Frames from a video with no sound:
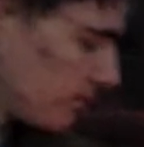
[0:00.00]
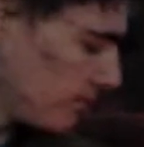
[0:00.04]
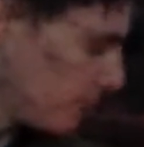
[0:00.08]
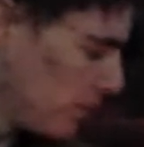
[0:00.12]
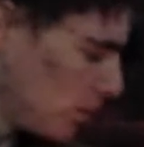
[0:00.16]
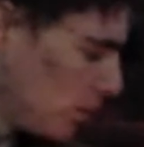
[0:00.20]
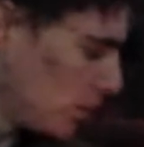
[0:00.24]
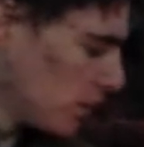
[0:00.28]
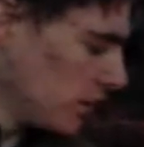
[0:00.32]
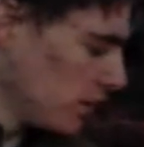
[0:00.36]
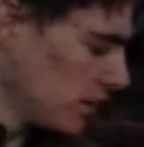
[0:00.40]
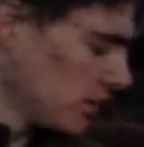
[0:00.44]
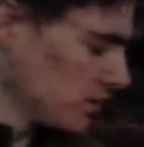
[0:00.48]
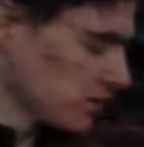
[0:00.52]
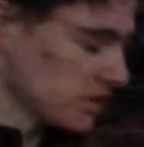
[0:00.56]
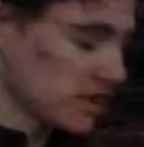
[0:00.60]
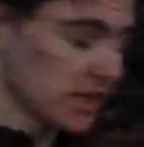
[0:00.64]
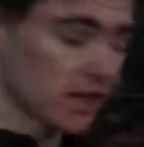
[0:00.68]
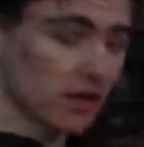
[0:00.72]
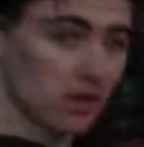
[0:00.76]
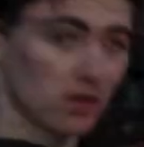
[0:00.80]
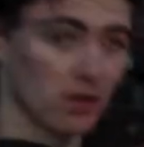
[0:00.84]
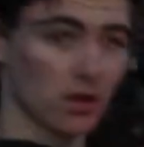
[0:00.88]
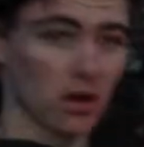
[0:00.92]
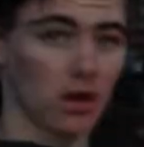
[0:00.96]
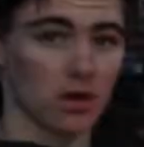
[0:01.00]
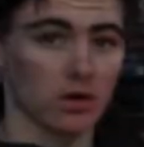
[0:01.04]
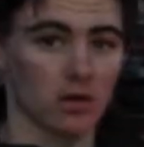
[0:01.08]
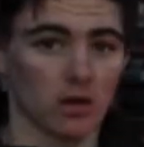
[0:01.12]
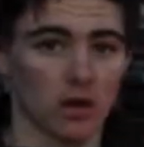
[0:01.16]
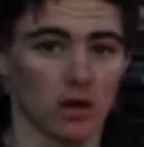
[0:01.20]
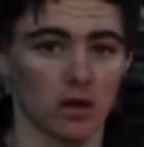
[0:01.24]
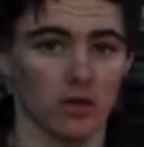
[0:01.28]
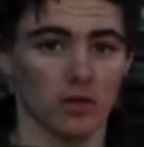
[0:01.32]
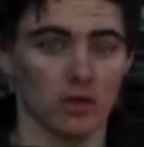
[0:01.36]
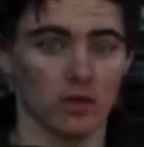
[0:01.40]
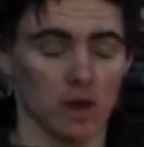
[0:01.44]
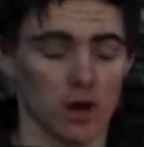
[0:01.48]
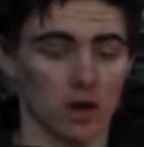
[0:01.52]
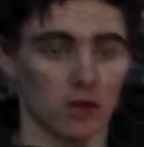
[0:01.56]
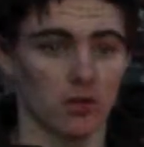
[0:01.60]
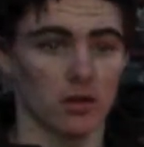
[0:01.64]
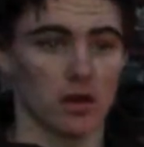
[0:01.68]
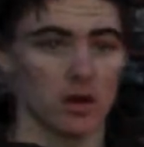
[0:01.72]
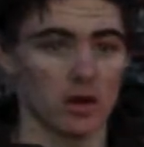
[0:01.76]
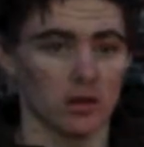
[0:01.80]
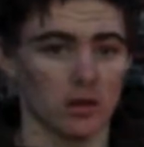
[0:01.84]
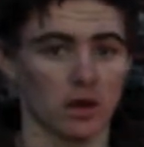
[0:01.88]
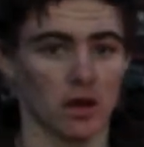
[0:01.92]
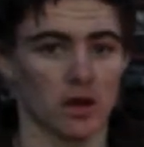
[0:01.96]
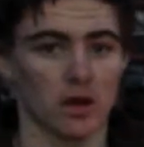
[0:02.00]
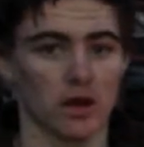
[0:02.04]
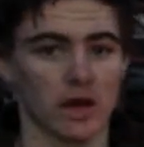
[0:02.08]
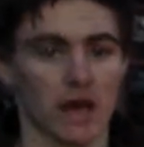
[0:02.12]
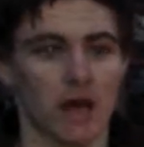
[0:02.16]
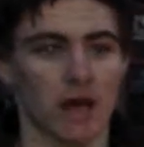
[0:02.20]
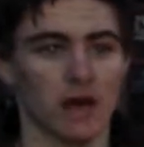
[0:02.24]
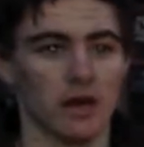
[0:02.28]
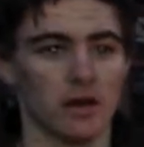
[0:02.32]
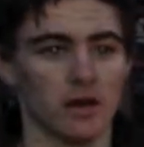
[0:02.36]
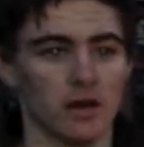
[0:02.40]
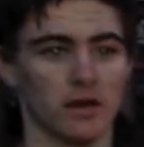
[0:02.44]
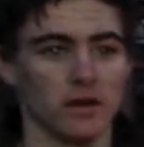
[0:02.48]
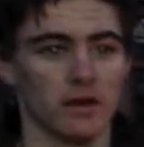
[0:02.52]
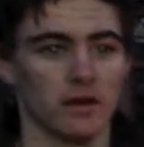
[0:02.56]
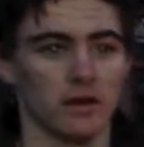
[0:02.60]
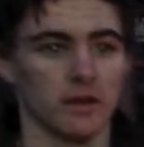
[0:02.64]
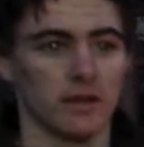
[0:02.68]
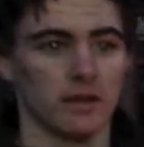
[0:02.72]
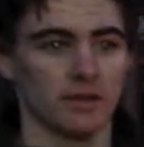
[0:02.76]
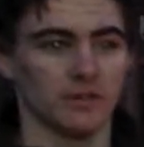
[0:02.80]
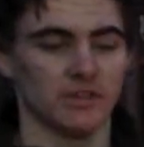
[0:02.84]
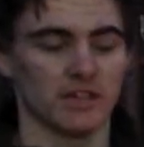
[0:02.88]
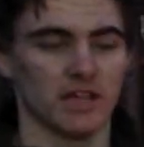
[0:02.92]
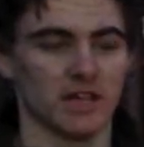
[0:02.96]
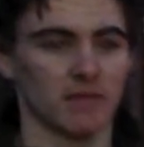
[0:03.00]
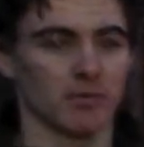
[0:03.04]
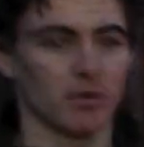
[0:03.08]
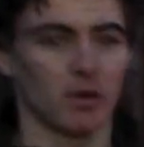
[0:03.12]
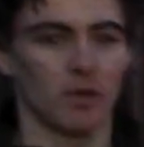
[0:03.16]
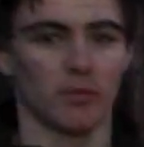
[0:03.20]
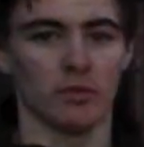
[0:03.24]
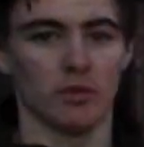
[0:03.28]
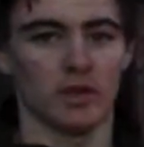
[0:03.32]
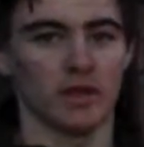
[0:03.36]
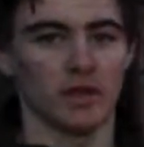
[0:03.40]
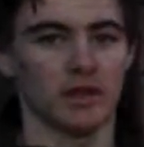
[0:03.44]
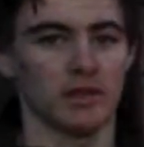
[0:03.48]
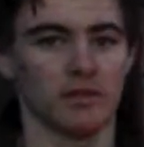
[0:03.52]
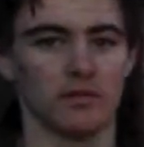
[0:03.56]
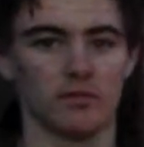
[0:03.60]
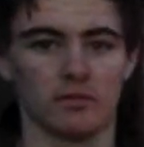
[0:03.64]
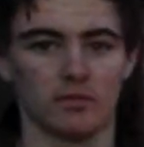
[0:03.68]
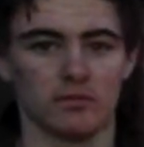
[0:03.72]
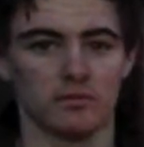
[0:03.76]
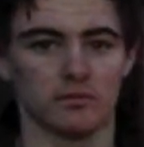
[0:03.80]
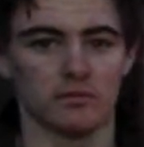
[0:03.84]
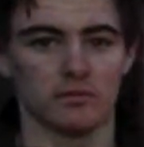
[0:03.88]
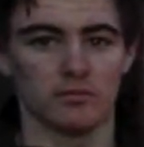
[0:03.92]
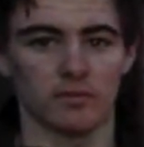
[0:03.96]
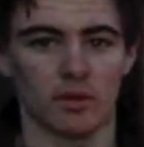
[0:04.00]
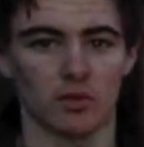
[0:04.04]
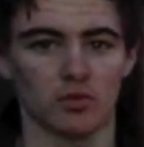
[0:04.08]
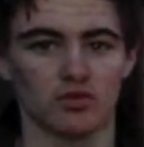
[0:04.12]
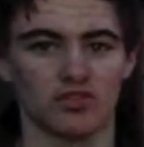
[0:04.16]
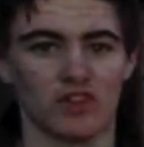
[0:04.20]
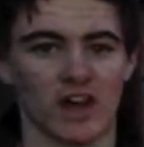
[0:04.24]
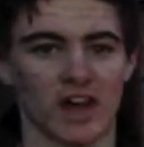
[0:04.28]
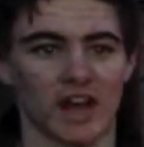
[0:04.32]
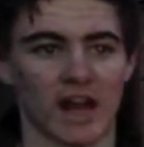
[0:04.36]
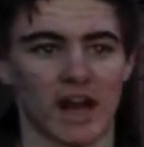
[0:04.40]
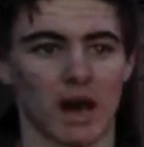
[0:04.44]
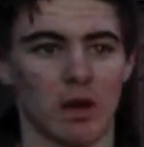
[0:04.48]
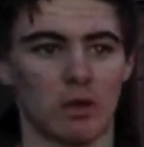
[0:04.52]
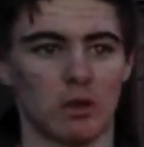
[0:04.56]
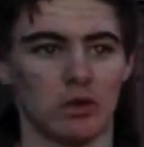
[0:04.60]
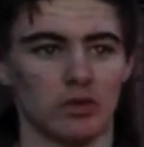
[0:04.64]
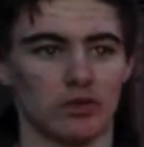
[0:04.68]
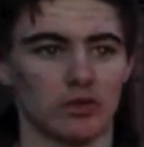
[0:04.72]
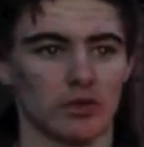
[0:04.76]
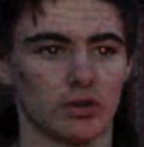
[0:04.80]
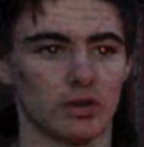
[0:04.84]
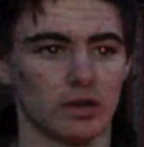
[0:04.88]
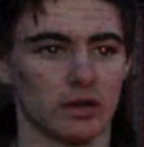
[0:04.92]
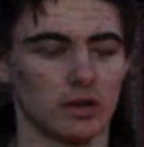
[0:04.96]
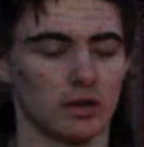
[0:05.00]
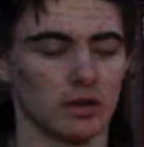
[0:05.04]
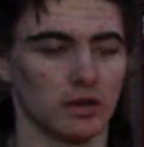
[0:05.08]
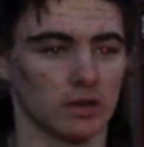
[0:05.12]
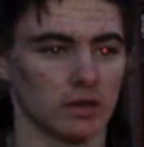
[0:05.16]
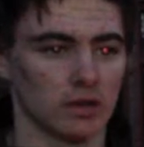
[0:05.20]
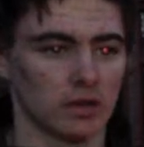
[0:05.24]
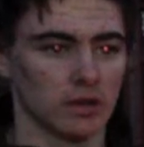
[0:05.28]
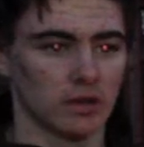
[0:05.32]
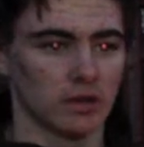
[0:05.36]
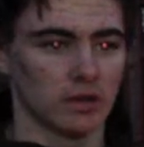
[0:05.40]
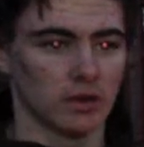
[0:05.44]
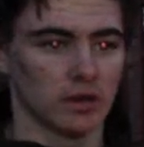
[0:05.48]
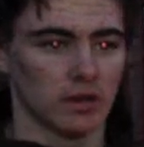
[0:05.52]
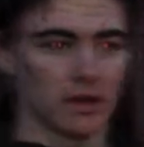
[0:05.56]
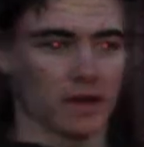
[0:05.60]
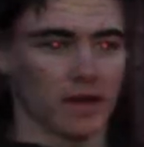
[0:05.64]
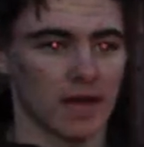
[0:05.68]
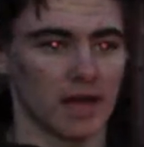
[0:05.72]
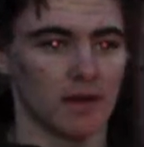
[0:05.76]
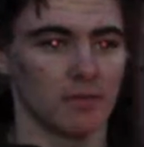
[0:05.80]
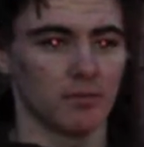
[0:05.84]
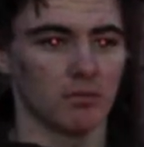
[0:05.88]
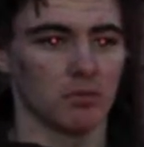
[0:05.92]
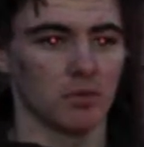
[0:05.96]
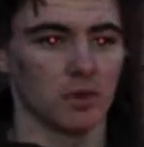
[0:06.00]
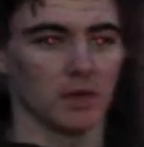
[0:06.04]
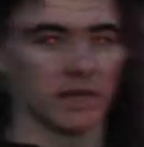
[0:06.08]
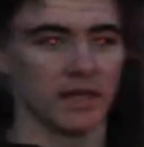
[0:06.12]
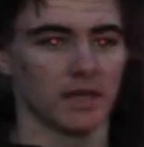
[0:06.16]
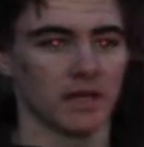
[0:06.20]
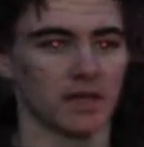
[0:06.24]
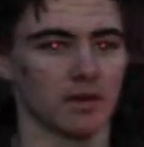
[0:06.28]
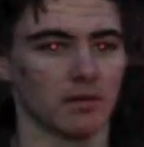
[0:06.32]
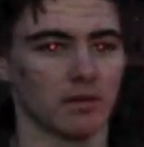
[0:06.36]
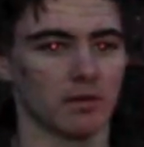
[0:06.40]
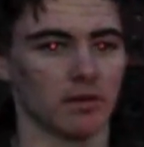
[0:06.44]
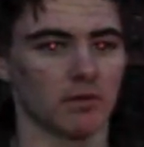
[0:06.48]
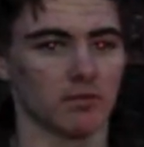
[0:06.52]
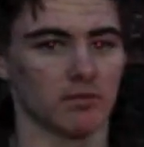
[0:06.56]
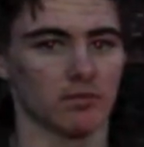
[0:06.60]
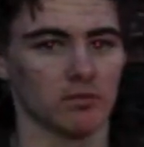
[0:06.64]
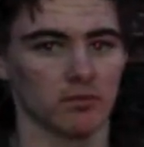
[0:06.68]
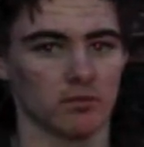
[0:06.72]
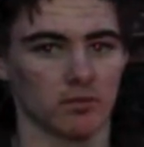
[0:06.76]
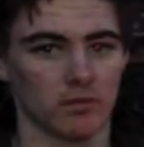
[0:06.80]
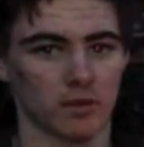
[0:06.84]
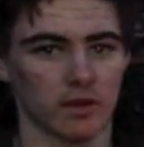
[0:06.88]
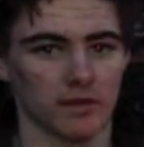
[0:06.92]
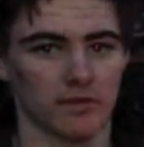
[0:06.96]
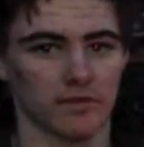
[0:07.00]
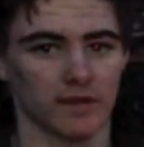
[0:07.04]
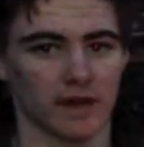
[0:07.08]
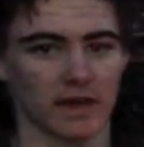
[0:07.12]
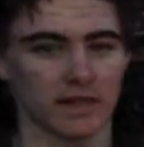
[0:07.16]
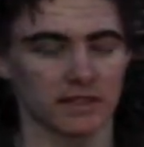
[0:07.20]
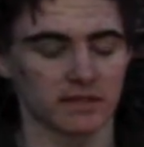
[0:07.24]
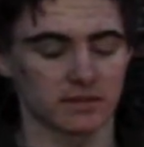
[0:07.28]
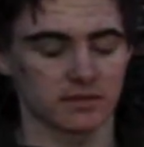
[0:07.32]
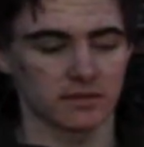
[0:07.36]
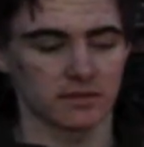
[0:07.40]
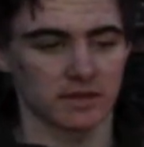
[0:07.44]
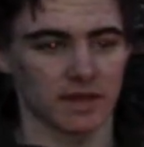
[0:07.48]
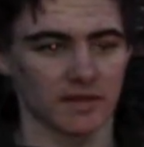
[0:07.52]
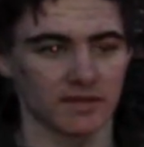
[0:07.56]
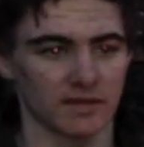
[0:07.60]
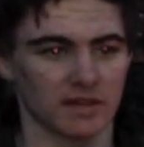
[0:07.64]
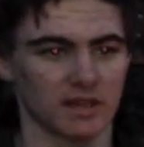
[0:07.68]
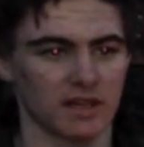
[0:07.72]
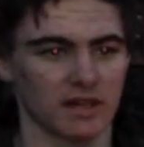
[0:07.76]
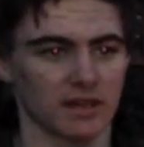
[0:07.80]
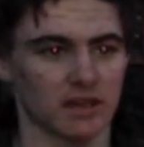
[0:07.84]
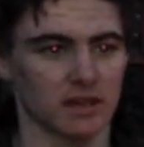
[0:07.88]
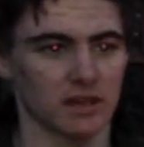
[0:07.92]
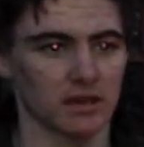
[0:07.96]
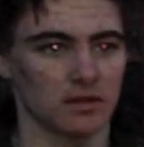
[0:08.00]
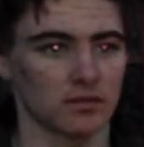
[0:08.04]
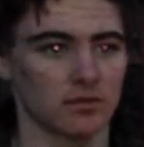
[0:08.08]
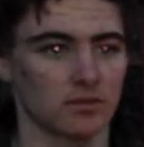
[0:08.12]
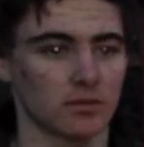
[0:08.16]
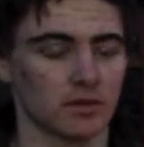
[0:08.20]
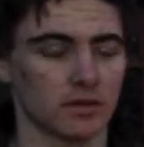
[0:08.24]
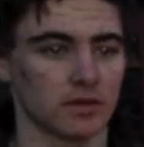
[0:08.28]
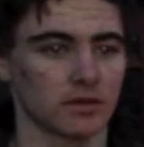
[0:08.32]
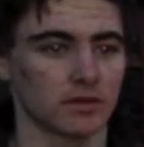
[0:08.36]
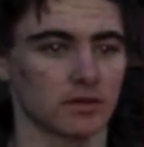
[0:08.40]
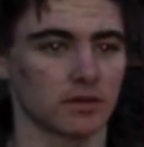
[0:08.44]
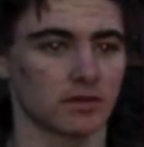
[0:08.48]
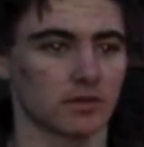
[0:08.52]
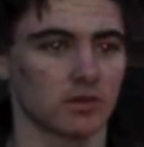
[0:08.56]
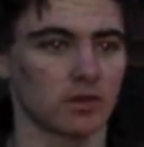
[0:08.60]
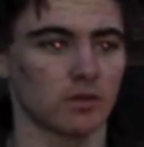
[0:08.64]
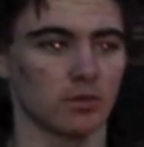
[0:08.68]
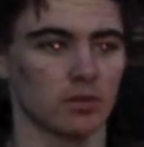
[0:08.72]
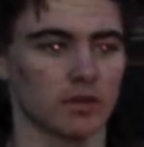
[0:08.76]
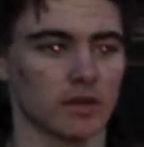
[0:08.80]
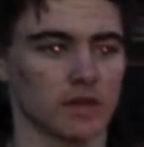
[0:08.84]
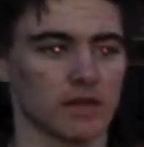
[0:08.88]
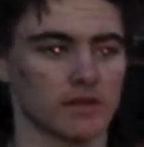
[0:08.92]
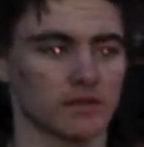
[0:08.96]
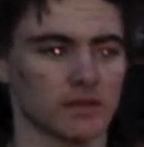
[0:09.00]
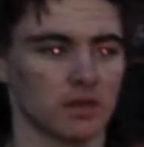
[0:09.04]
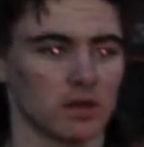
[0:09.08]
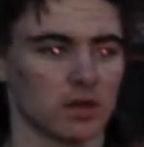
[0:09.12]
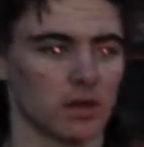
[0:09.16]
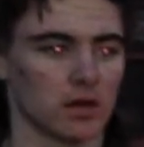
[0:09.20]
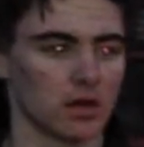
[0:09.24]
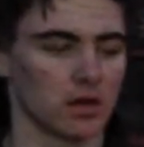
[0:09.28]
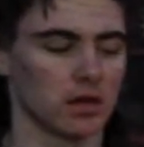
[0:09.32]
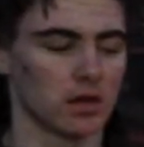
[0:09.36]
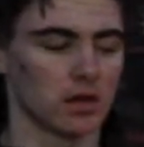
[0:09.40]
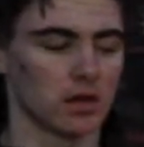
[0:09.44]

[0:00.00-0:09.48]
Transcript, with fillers: but it'll take a long, lot, lot, lot longer. It'll take probably about 10 hours. Um, we did it when we first ever did it, which a couple of years ago.